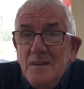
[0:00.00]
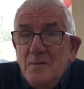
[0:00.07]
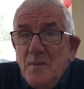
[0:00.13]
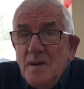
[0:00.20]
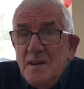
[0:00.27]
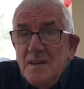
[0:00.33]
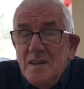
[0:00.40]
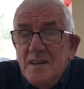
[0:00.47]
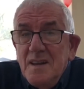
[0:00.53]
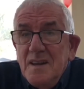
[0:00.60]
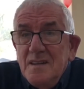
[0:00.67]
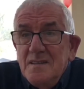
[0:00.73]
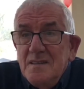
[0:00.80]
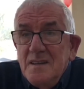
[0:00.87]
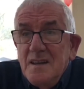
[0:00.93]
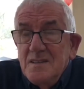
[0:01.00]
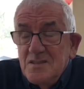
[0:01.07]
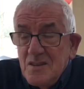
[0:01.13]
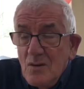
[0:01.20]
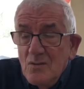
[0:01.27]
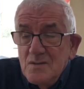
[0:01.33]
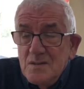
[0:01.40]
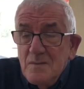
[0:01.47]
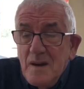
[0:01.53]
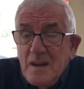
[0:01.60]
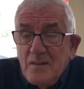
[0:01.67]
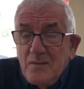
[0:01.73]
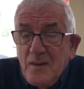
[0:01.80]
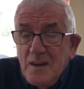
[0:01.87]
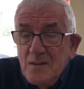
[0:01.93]
And then, I still, as a matter of
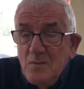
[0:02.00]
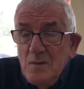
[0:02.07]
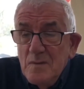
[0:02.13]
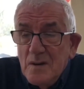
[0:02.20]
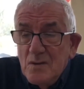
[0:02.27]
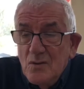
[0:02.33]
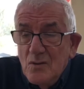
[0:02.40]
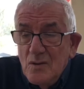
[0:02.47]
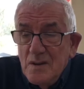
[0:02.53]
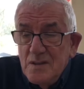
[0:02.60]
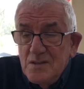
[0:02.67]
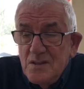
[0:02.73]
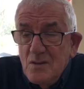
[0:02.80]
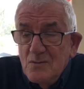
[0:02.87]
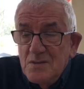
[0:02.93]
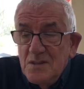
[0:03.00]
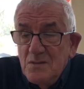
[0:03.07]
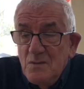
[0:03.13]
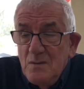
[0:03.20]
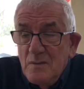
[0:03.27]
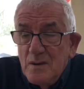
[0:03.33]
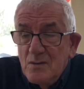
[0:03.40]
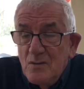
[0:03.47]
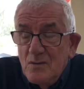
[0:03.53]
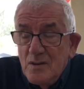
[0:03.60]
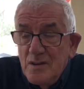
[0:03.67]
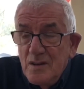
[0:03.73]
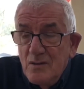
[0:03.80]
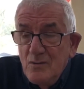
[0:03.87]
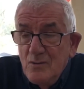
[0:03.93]
fact, I still see Macaulay
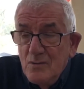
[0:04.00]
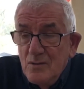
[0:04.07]
now.